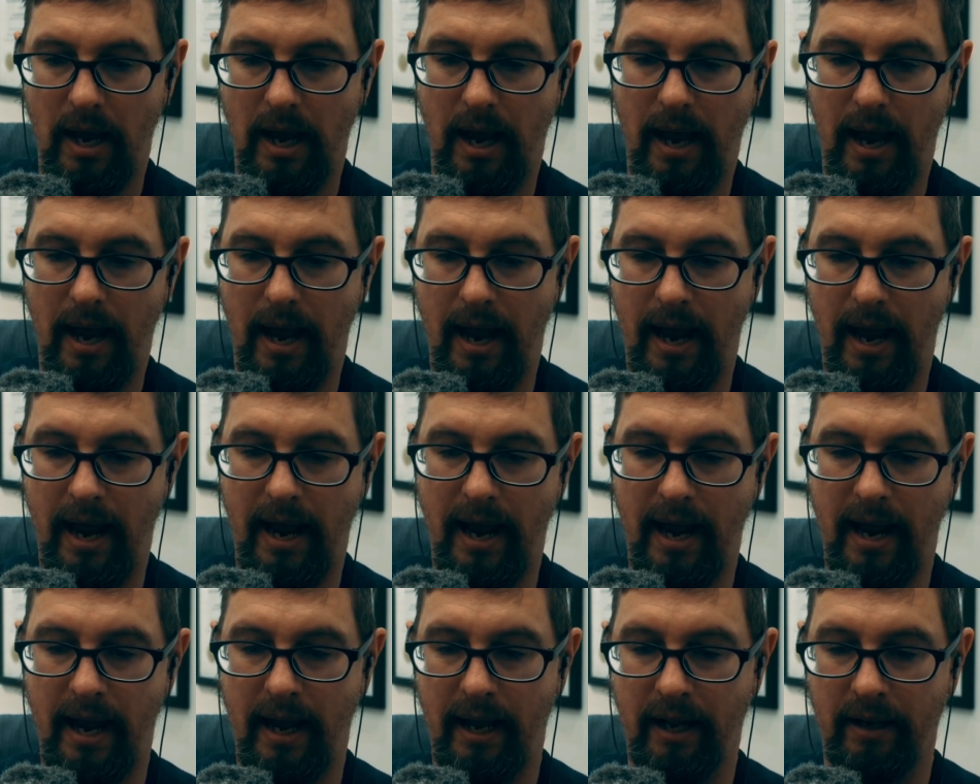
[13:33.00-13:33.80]

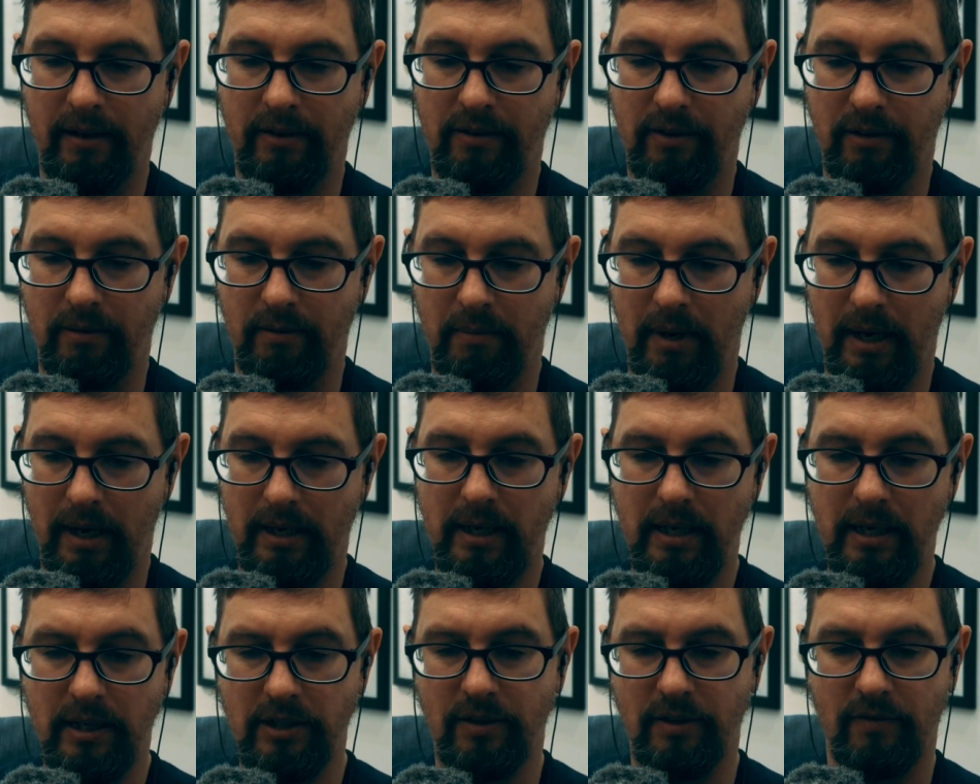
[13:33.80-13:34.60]
And my
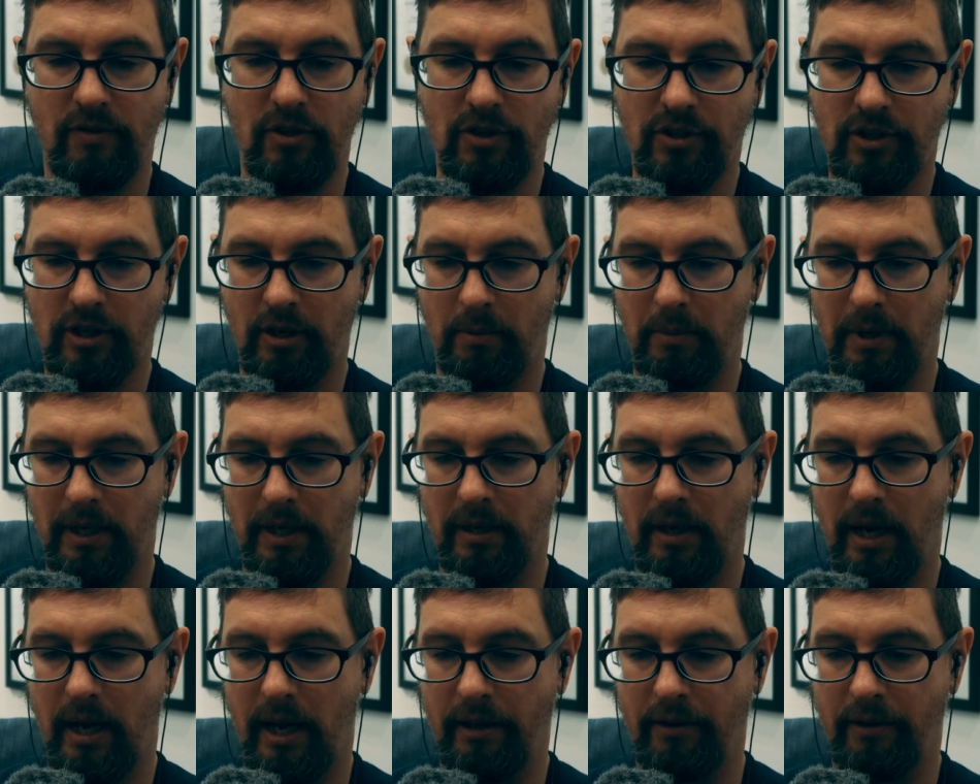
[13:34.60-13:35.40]
kids have just come in
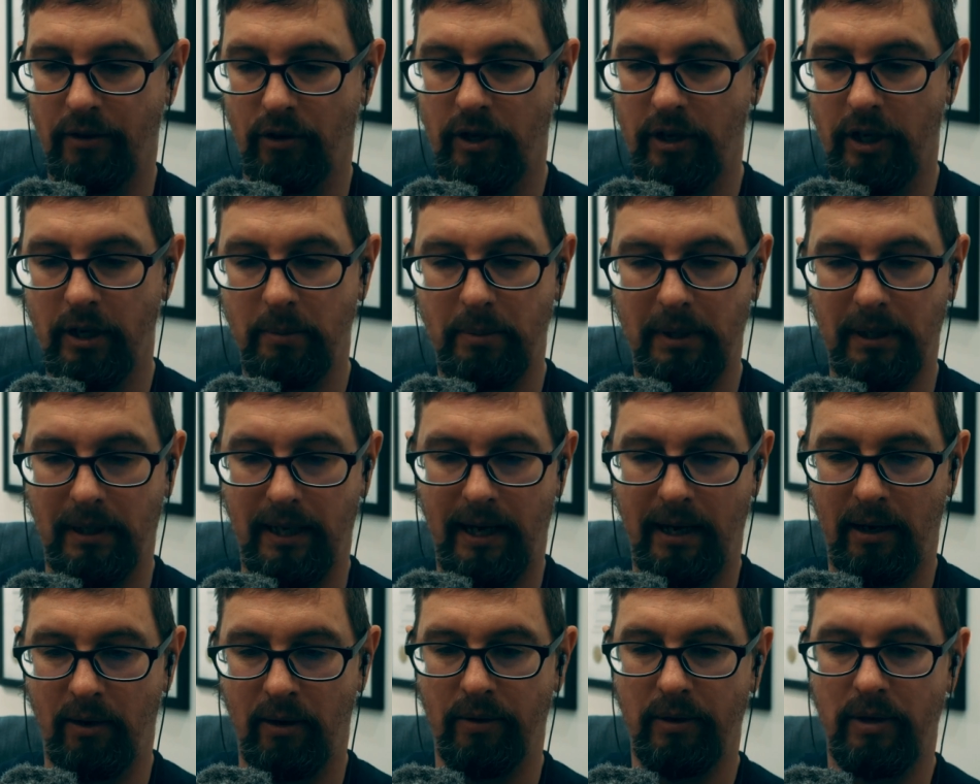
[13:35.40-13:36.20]
and they're going to be
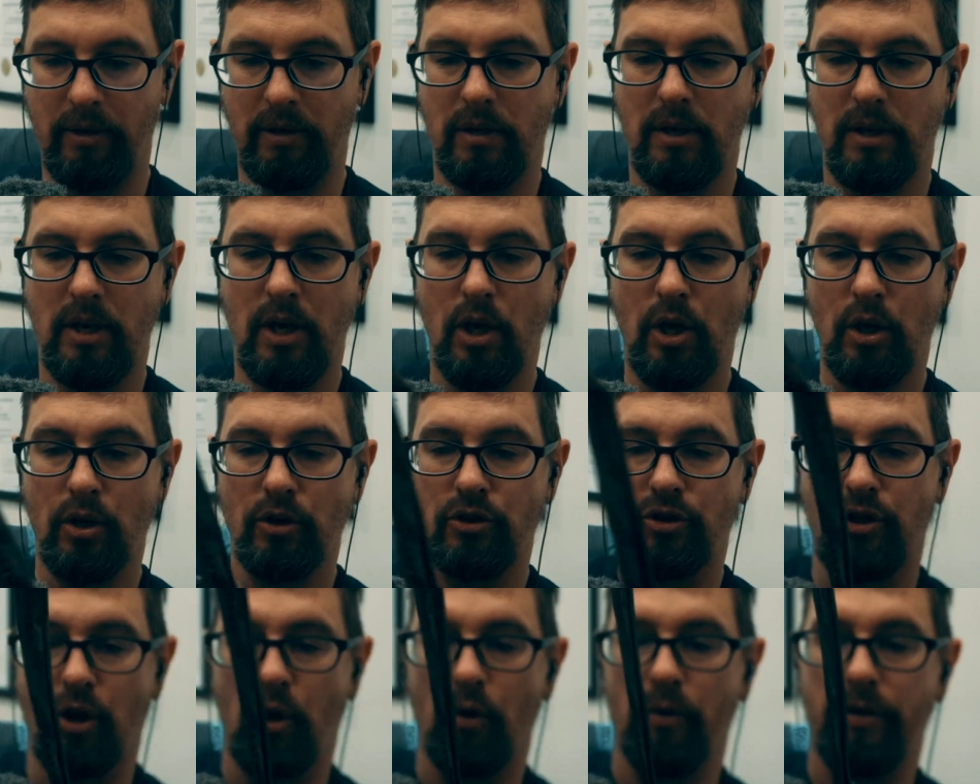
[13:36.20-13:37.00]
loud.
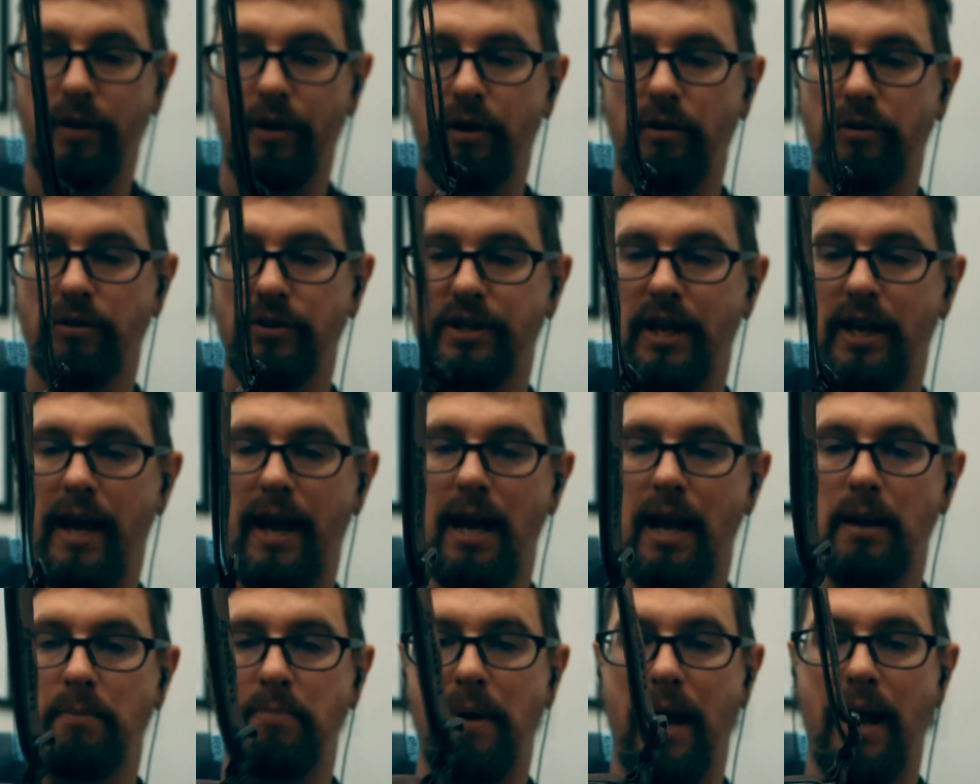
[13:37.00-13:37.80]
So there's the
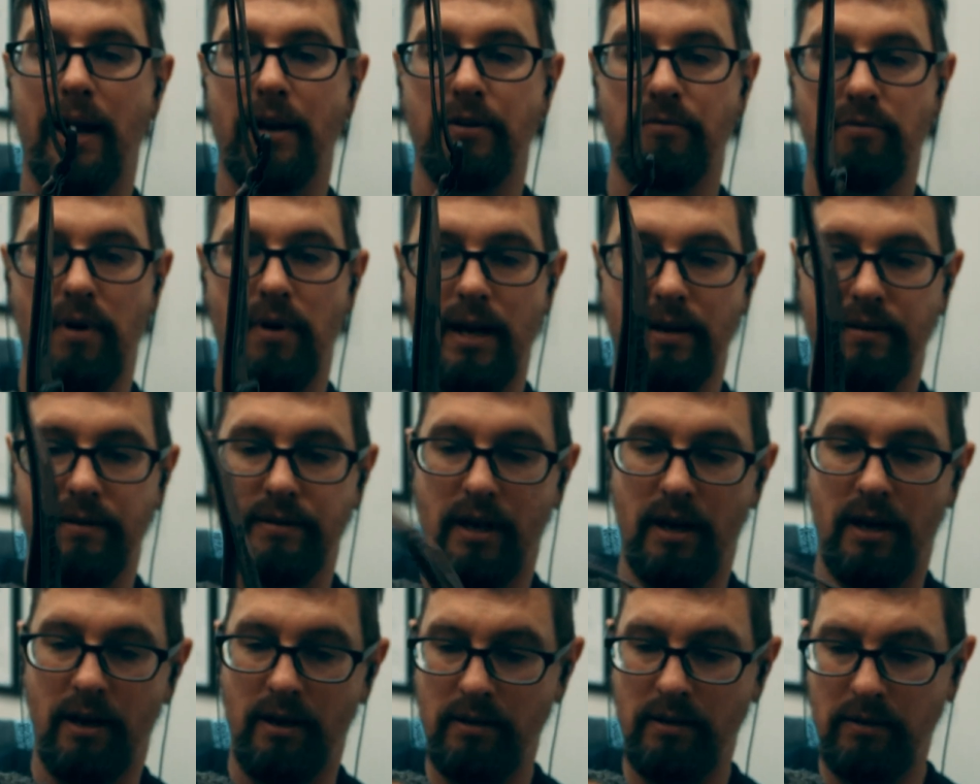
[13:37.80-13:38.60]
headband right
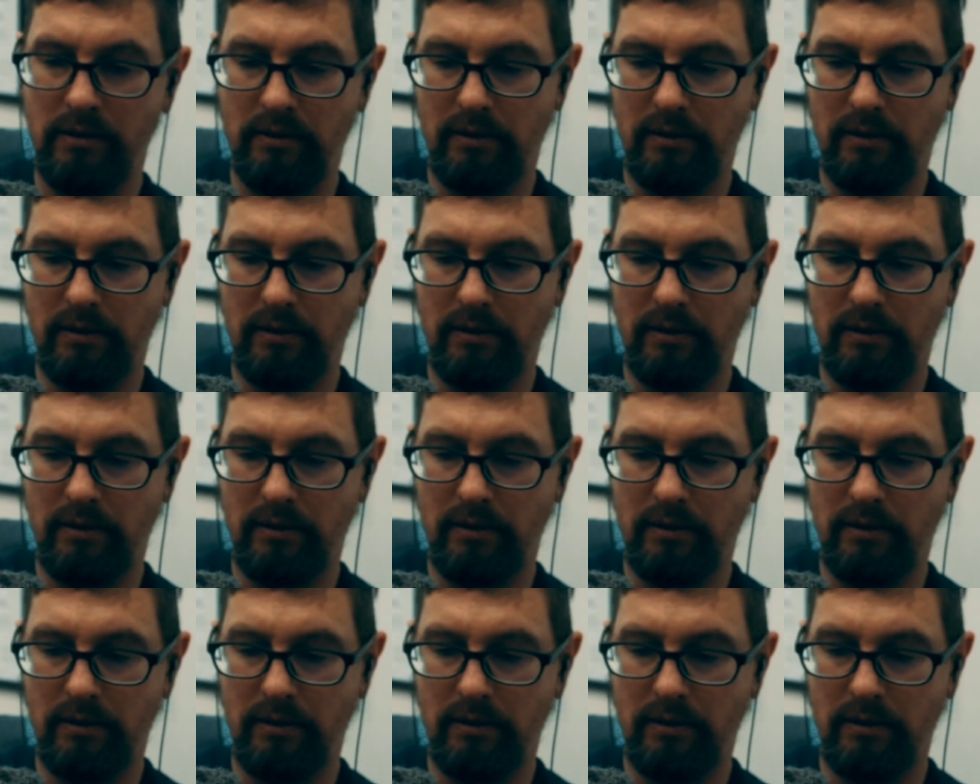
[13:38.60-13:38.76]
there.